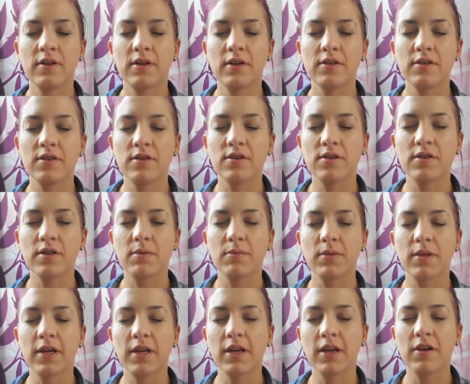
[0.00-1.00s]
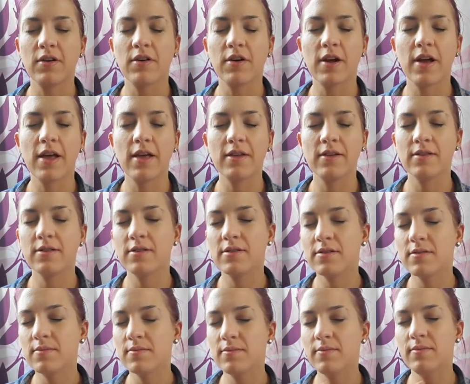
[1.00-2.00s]
Is there something in our
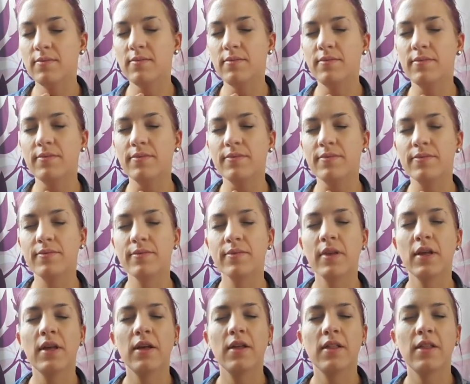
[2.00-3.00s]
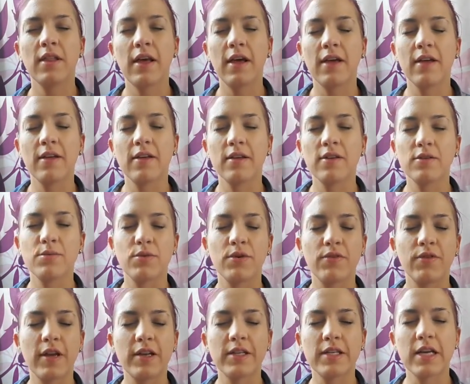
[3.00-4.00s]
heads that is
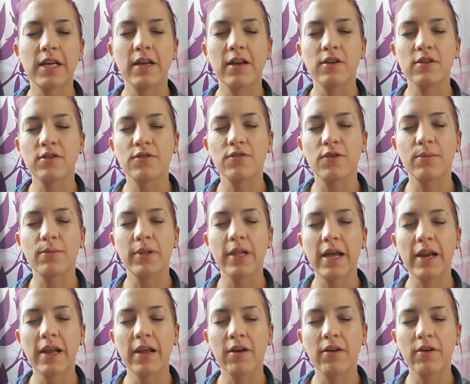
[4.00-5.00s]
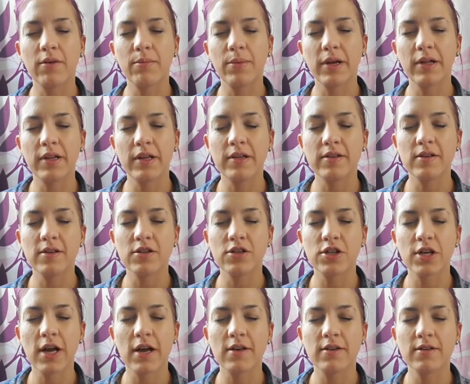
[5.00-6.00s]
preventing us from letting our bellies and
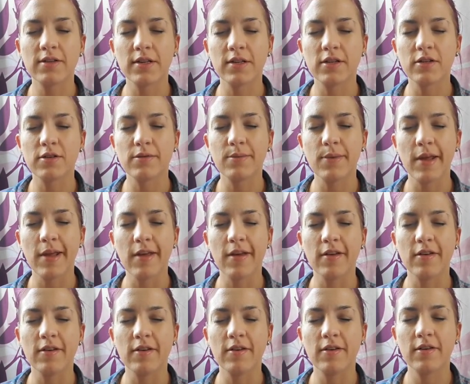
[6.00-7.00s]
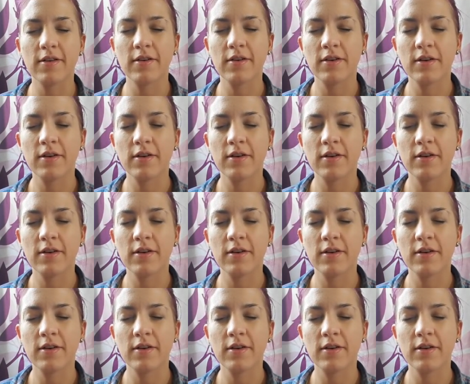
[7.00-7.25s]
chests expand?